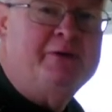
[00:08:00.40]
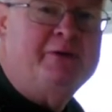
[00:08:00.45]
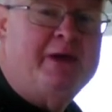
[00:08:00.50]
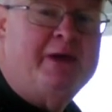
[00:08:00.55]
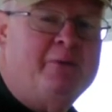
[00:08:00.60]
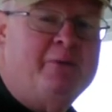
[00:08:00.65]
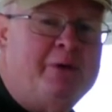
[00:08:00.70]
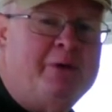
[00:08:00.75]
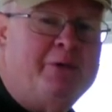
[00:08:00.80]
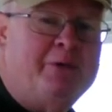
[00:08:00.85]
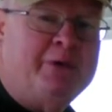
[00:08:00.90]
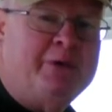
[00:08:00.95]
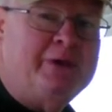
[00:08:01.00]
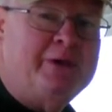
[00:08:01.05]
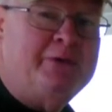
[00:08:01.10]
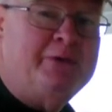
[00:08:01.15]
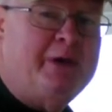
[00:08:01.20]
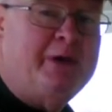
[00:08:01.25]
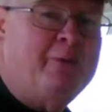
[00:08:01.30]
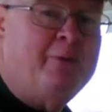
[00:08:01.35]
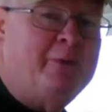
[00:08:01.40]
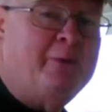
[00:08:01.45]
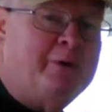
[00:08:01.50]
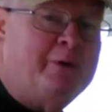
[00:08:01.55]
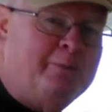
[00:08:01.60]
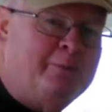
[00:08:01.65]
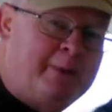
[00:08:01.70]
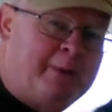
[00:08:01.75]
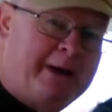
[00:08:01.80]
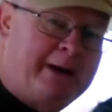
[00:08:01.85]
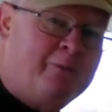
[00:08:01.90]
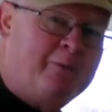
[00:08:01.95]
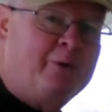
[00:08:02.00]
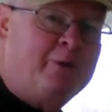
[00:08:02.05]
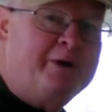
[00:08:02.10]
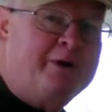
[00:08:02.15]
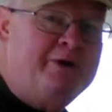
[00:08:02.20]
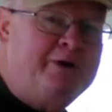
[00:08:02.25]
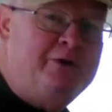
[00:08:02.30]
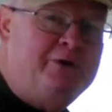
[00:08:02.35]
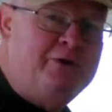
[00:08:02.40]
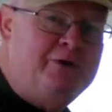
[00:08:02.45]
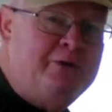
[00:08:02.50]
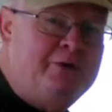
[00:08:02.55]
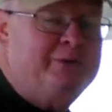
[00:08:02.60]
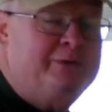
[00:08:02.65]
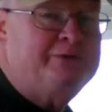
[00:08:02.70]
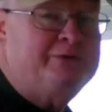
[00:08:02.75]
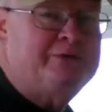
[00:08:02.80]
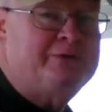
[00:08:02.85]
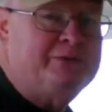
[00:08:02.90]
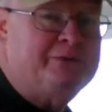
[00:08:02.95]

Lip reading: that we think that we might want to use